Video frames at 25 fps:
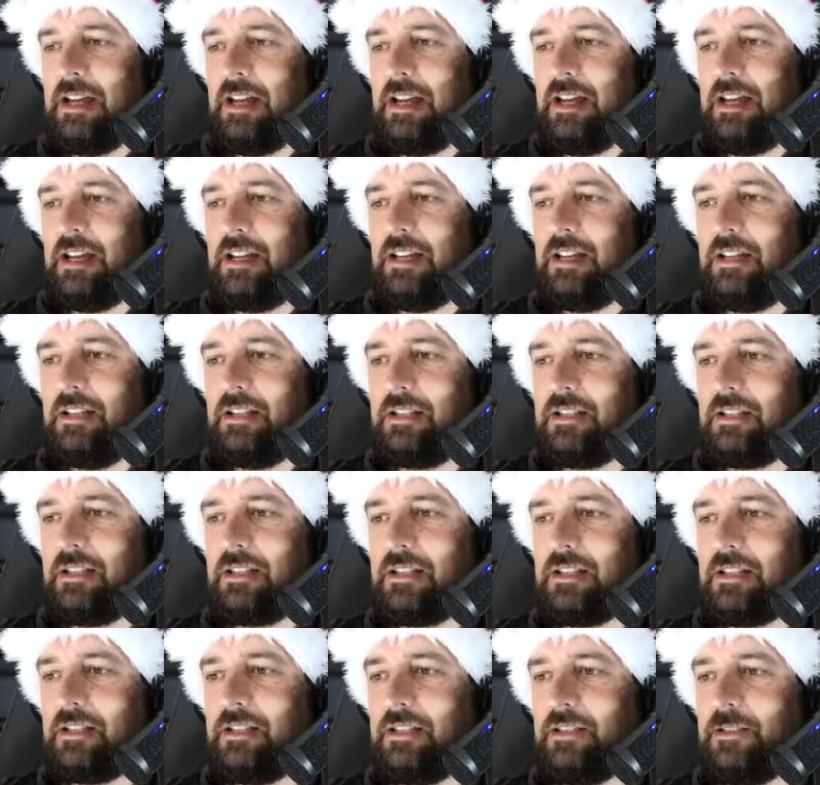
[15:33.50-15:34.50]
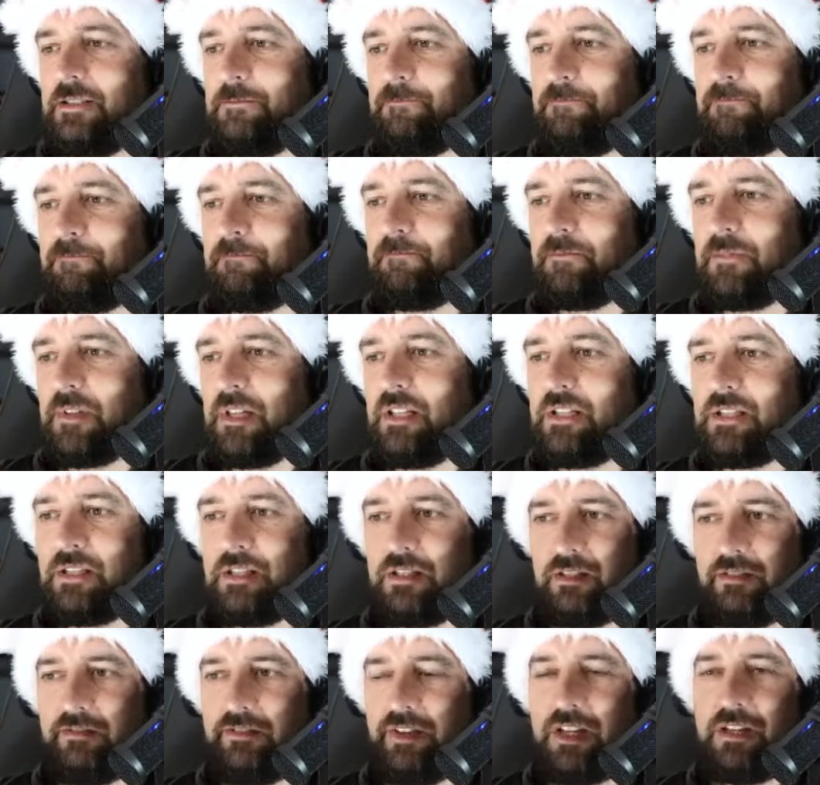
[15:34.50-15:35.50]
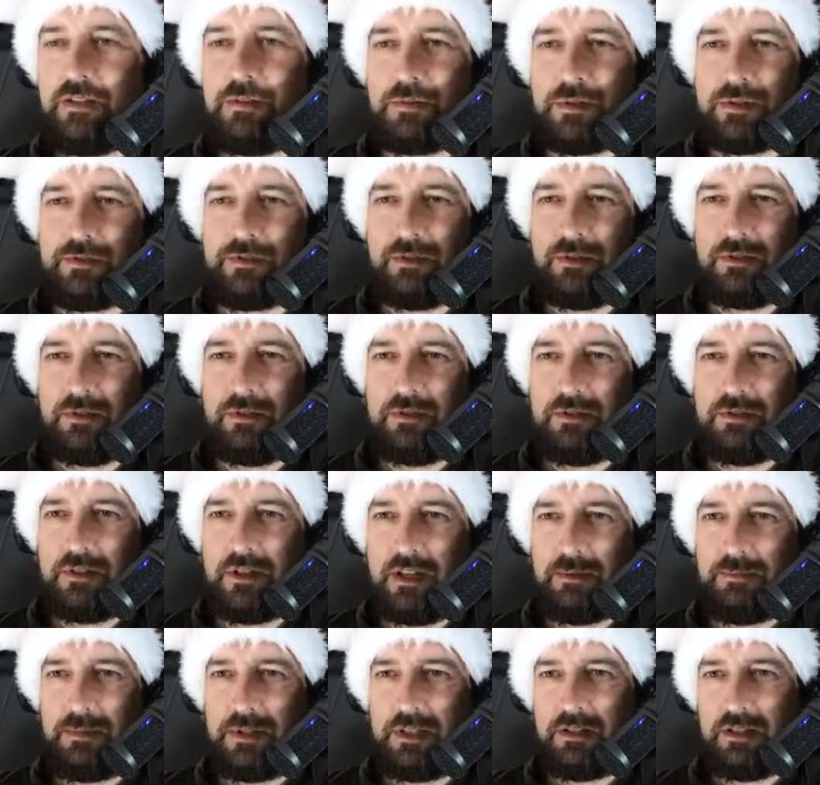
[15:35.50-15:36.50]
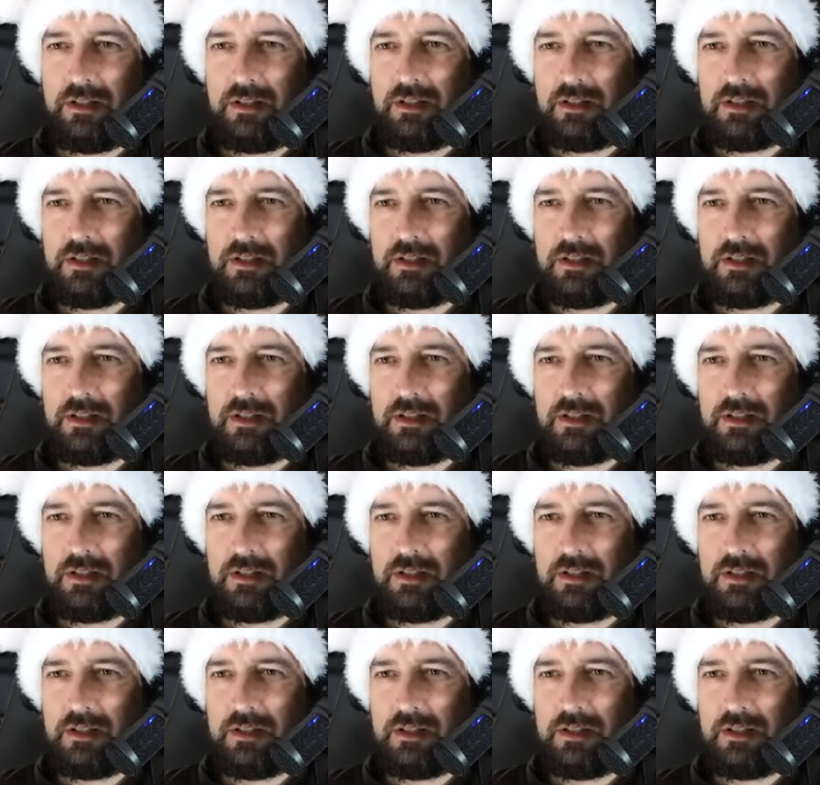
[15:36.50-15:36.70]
It's very useful. I mean,